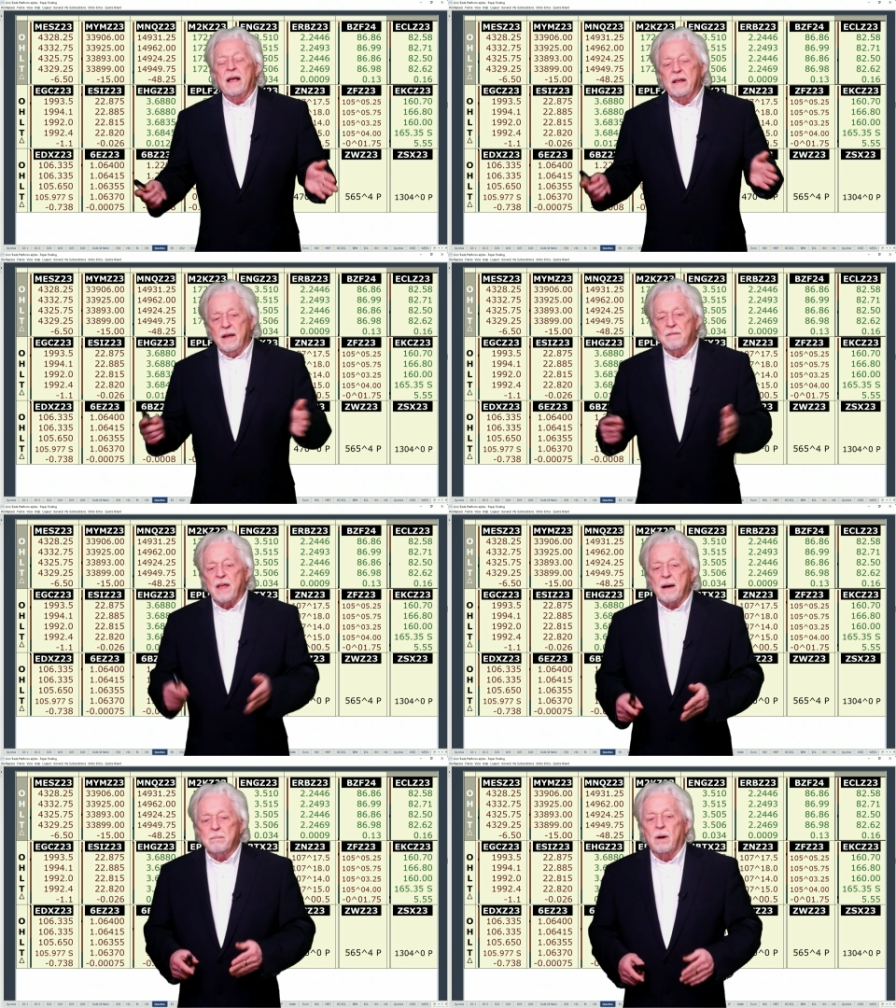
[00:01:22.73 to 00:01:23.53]
and give
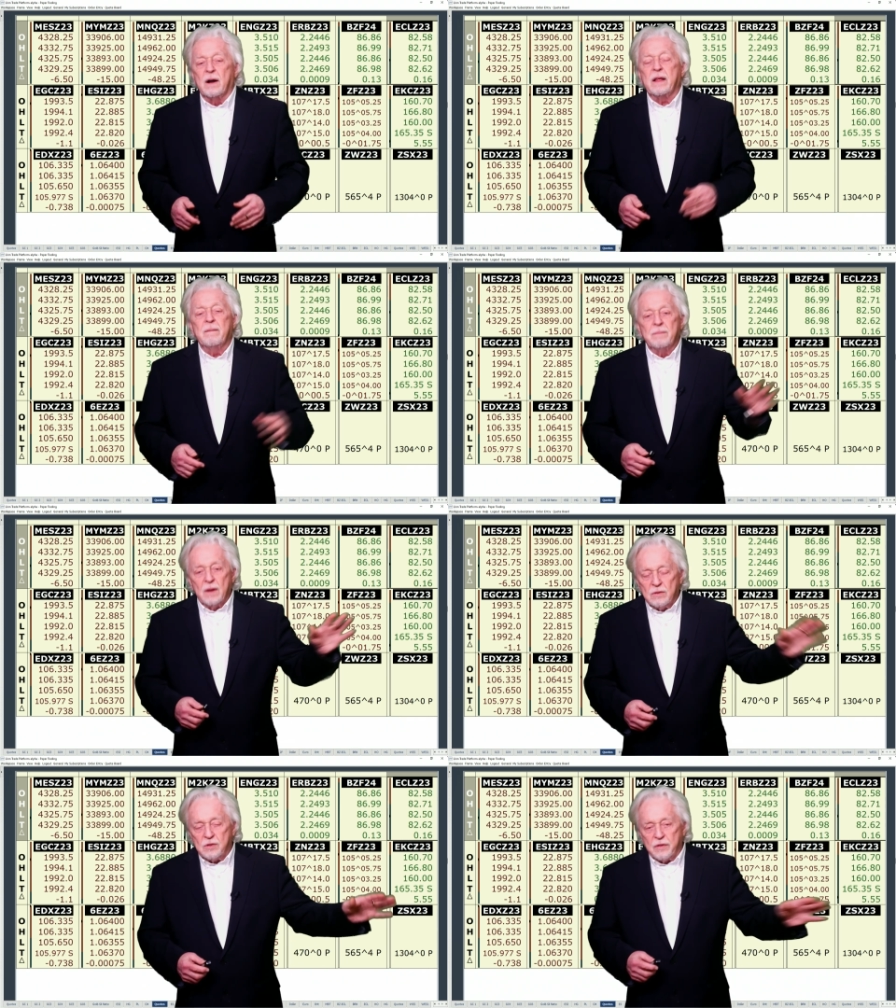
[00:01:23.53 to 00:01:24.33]
that money
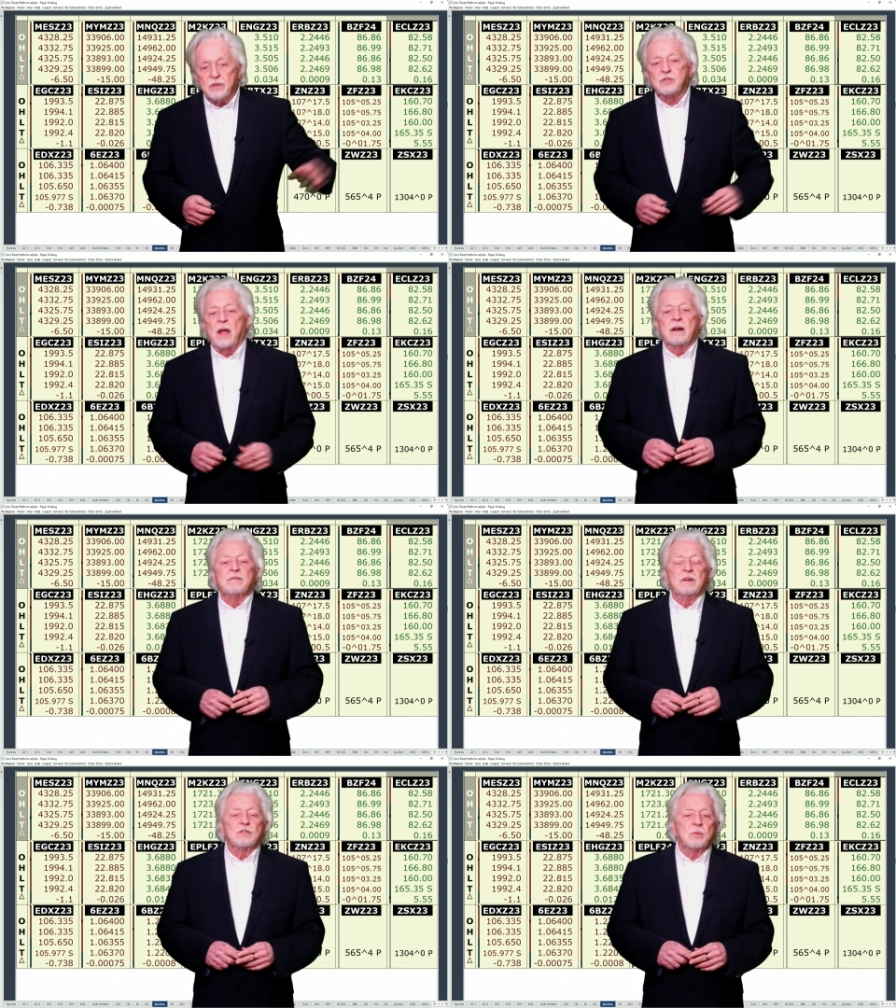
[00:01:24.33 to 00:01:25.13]
to the state
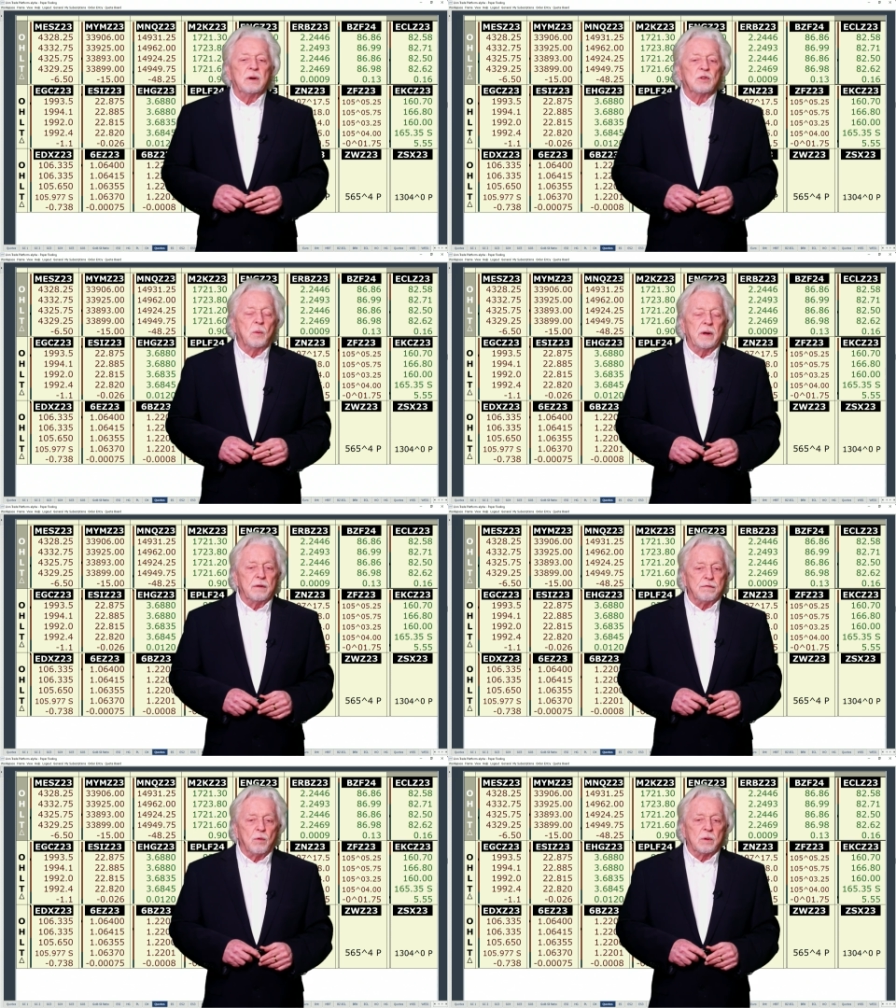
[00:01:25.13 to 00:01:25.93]
of Israel in the way
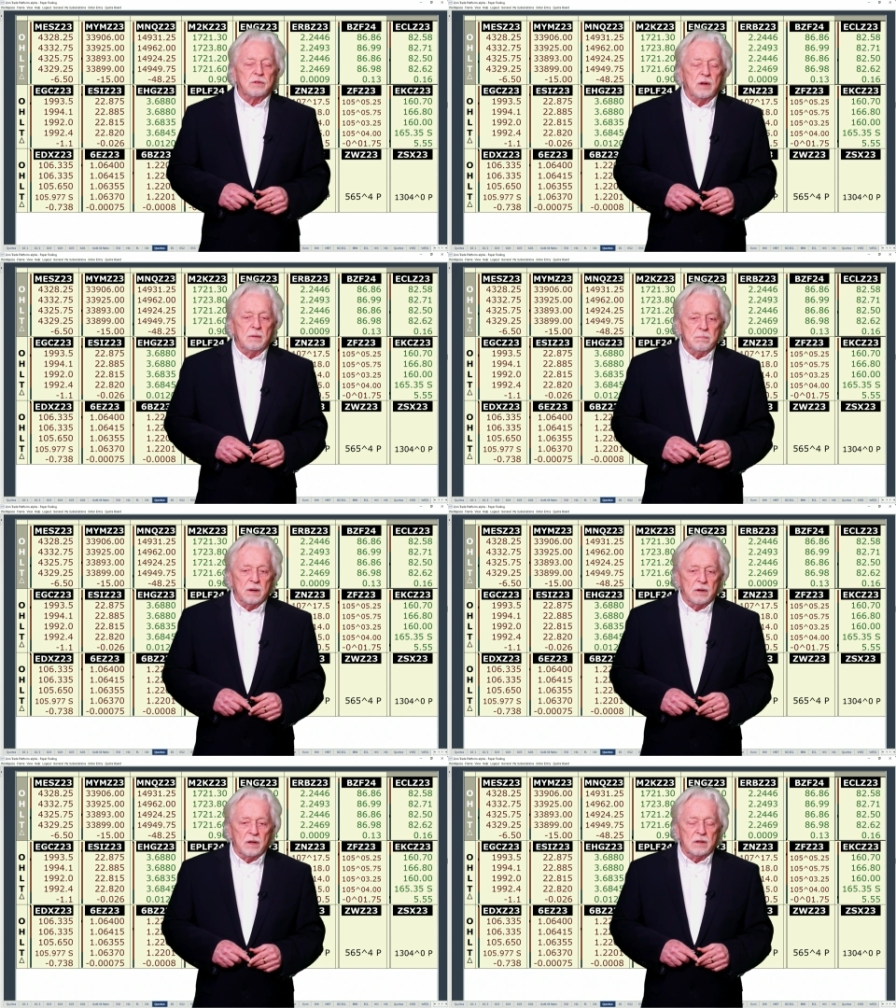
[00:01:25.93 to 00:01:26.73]
of $14
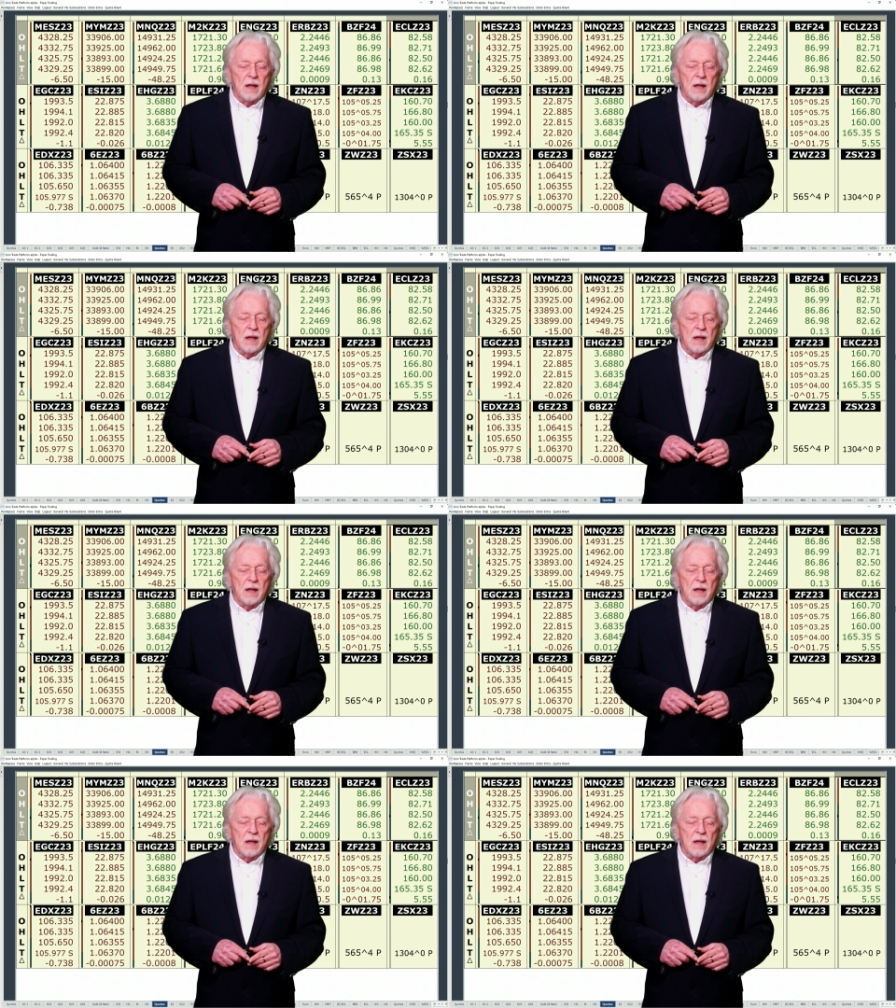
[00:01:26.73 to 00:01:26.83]
billion.